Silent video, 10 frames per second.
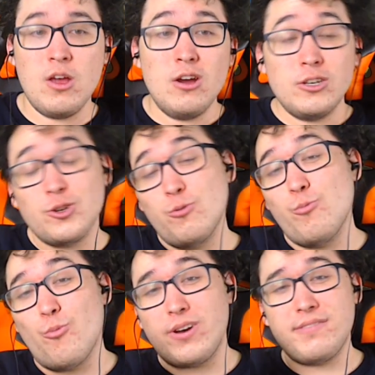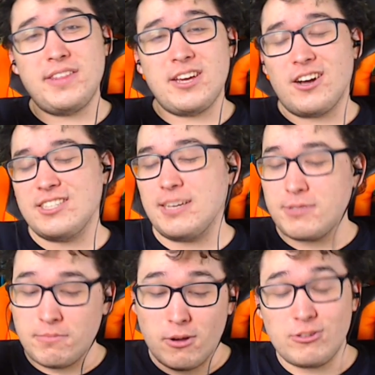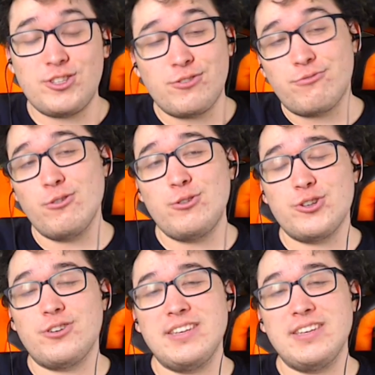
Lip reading: So one of the concepts most crucial